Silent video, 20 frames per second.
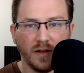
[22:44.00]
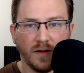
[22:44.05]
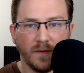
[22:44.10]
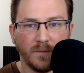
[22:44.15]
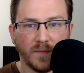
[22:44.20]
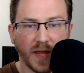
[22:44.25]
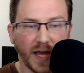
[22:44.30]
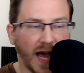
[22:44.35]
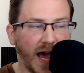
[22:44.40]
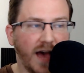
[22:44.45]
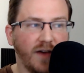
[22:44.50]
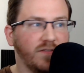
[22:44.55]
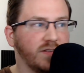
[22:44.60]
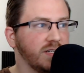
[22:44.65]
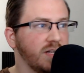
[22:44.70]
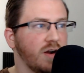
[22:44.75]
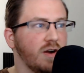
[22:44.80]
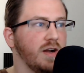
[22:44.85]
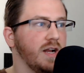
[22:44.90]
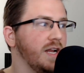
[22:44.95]
Like, I haven't
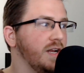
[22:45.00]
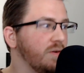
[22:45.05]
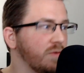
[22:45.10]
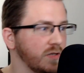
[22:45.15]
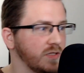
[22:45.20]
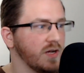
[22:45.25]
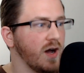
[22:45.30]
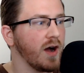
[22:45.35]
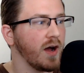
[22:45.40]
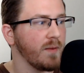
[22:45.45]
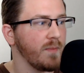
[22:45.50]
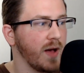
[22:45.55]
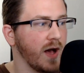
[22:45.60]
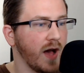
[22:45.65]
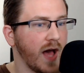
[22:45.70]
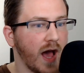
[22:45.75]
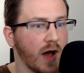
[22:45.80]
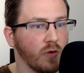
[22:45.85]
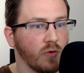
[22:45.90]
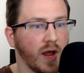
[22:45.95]
heard anyone talk about
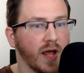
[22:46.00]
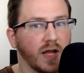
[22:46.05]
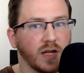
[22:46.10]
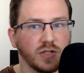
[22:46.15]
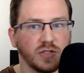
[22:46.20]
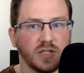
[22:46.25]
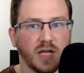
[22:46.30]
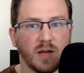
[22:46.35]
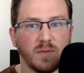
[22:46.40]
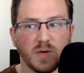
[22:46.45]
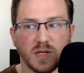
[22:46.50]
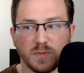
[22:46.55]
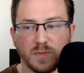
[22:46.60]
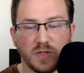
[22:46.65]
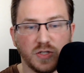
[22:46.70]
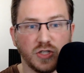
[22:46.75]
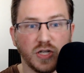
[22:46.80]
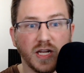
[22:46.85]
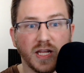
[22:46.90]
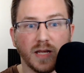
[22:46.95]
how Reagan Shen must be
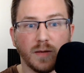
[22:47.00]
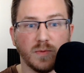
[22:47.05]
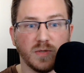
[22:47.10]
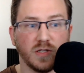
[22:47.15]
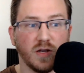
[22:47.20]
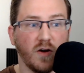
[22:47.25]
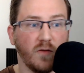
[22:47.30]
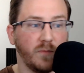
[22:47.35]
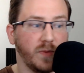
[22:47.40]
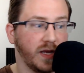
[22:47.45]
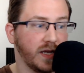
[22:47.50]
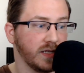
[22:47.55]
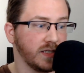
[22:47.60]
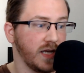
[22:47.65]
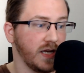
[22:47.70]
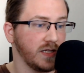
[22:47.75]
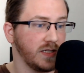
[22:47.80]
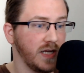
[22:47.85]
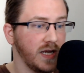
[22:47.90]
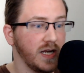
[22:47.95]
shitting himself because a
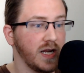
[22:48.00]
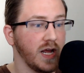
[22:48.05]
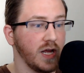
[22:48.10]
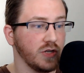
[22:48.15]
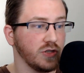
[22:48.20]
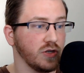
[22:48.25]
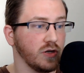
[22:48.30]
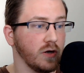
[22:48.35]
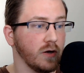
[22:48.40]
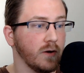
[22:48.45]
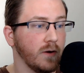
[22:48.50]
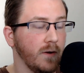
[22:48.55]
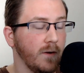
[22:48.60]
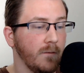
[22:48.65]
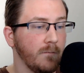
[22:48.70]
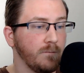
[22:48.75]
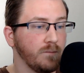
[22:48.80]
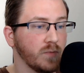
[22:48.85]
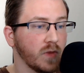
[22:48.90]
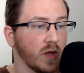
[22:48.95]
teenager
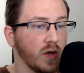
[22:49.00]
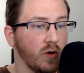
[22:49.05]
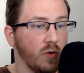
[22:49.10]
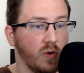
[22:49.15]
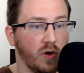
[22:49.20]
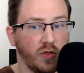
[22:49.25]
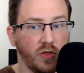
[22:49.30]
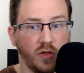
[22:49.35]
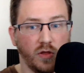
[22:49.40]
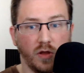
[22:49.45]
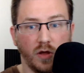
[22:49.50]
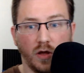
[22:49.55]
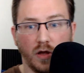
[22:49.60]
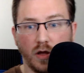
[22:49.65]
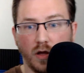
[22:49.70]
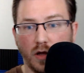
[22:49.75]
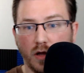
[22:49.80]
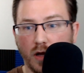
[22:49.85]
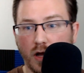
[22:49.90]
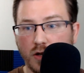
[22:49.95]
with
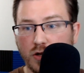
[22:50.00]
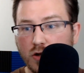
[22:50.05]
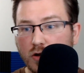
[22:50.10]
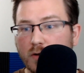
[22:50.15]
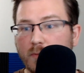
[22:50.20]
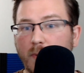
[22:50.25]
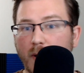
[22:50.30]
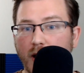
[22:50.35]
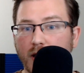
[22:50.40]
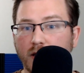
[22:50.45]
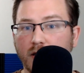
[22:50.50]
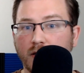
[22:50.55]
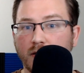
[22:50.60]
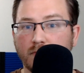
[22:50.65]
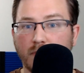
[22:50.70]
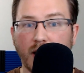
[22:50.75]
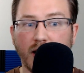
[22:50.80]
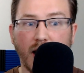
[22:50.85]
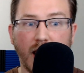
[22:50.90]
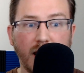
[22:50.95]
a nuke button
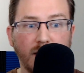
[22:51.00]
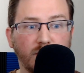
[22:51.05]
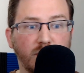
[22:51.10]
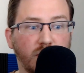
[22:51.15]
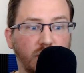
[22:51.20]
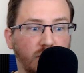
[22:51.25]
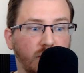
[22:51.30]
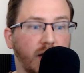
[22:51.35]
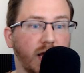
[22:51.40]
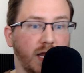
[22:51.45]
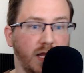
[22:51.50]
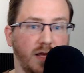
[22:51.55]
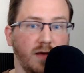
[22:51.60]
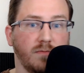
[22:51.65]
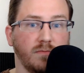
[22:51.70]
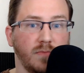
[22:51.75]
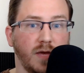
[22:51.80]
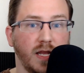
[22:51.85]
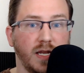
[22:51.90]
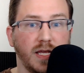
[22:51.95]
might aim the nuke at him,
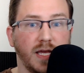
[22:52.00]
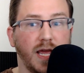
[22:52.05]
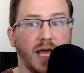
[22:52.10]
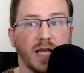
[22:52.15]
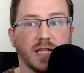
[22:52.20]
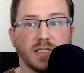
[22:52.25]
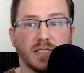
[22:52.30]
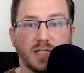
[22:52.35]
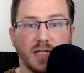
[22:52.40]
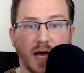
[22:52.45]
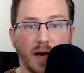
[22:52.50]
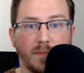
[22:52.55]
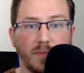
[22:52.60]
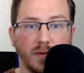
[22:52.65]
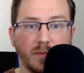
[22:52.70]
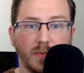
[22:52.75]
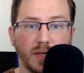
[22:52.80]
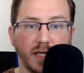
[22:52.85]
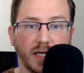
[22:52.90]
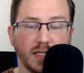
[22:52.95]
and he can't stop it
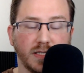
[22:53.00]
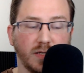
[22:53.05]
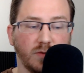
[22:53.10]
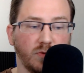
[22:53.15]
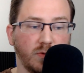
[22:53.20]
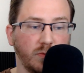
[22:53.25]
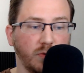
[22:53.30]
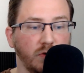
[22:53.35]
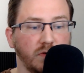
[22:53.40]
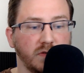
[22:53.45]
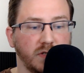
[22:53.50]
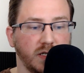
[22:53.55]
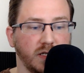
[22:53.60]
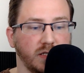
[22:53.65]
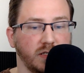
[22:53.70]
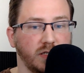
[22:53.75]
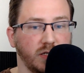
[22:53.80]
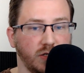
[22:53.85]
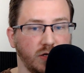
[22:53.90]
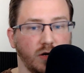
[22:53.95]
because it removes his
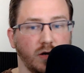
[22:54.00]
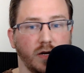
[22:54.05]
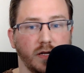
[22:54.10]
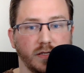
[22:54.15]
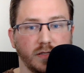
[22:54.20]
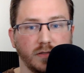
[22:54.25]
deterrent.